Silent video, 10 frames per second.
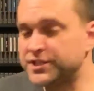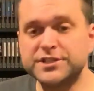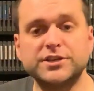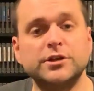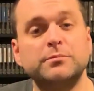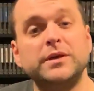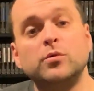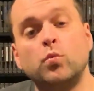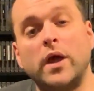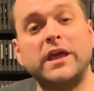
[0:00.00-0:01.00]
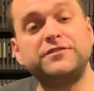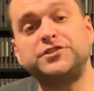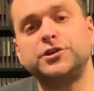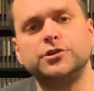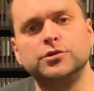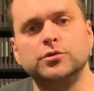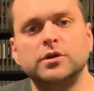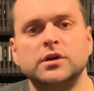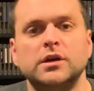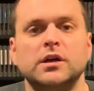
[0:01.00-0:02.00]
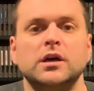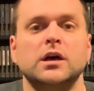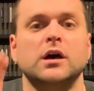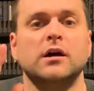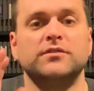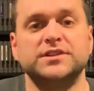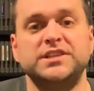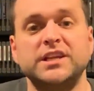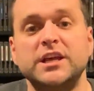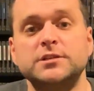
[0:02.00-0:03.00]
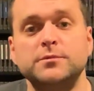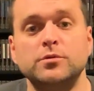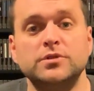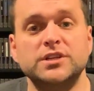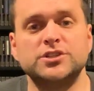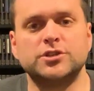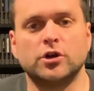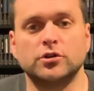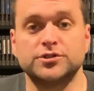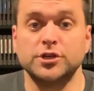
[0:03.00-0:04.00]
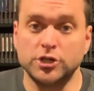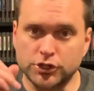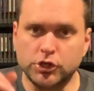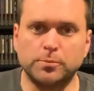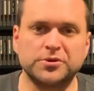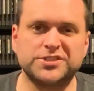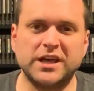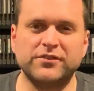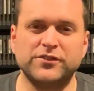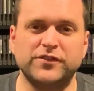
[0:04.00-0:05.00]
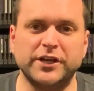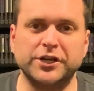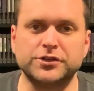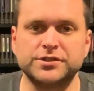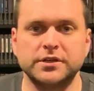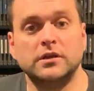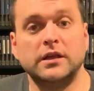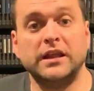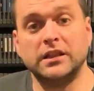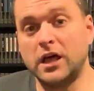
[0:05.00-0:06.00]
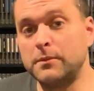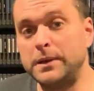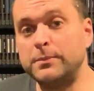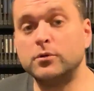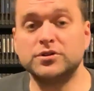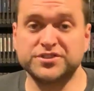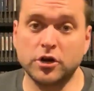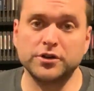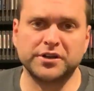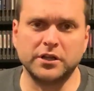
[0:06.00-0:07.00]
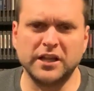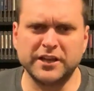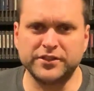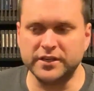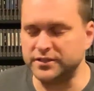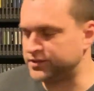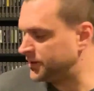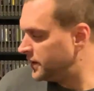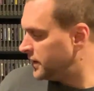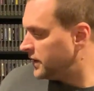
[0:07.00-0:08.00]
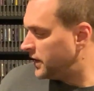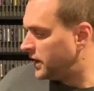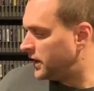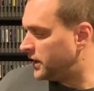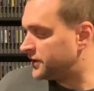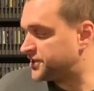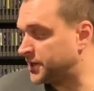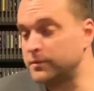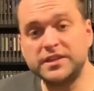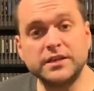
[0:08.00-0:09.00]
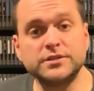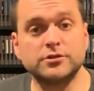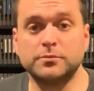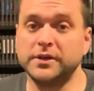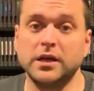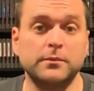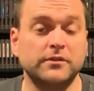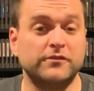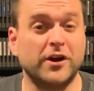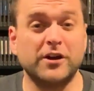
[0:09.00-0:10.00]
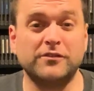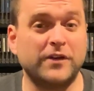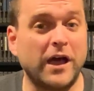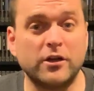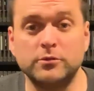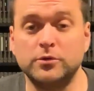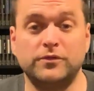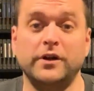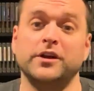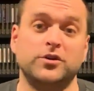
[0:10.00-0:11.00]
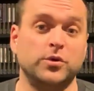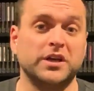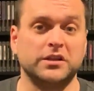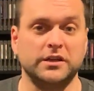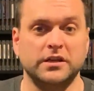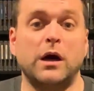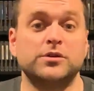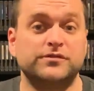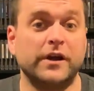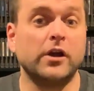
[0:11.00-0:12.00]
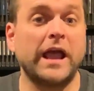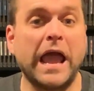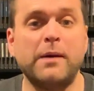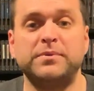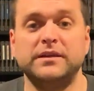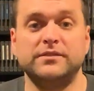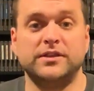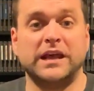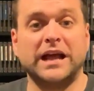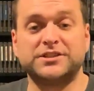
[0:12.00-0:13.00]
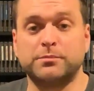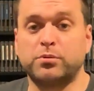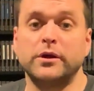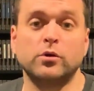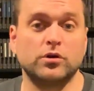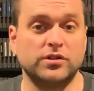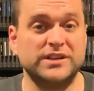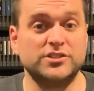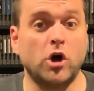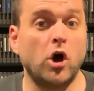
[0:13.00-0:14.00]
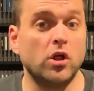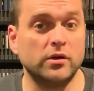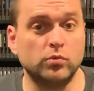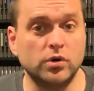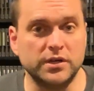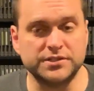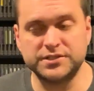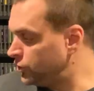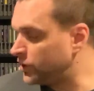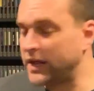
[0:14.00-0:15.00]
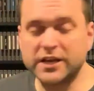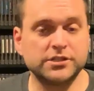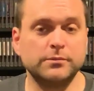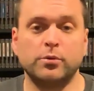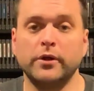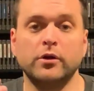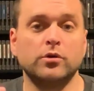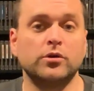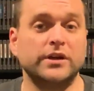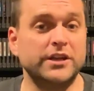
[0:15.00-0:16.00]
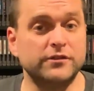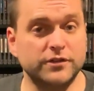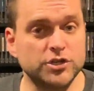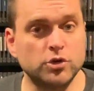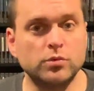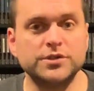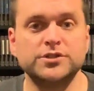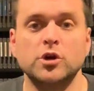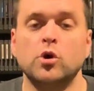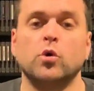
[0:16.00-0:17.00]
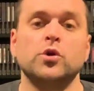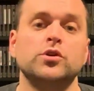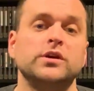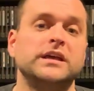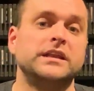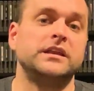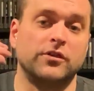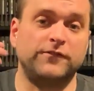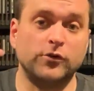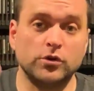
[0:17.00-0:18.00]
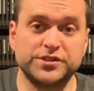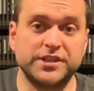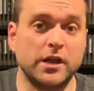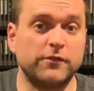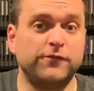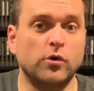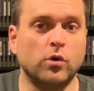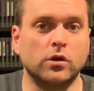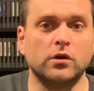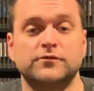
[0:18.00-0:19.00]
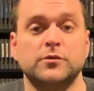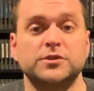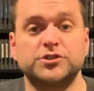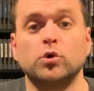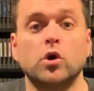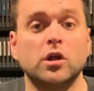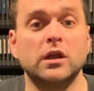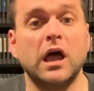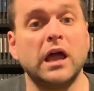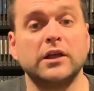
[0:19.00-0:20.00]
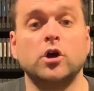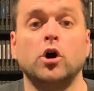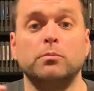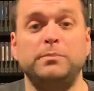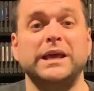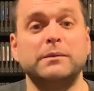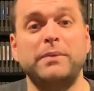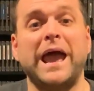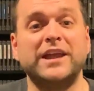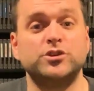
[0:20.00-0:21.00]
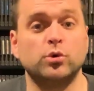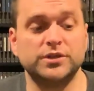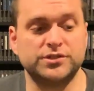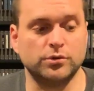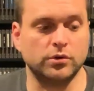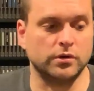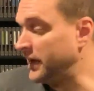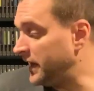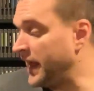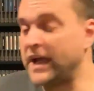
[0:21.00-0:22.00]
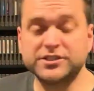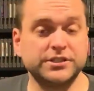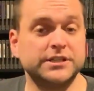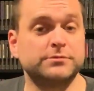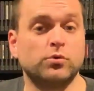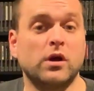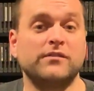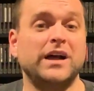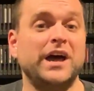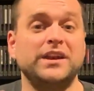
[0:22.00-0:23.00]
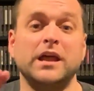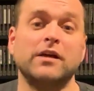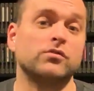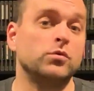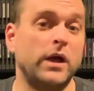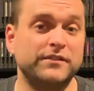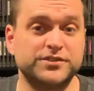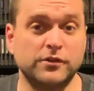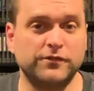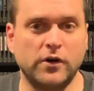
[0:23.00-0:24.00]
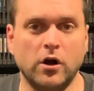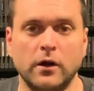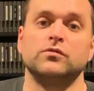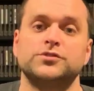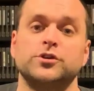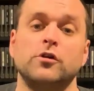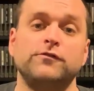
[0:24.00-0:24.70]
is going to be Wave 2 of the Teenage Mutant Ninja Turtles Super 7 figures. And a lot of people are starting to collect these. Some of these are becoming very valuable very quickly. I was very happy that I got to pre-order these all at once. You can actually pre-order individual ones, or you can get the full set of 4 from a store online called Big Bad Toy Store. And actually, it's where I've gotten every wave so far. So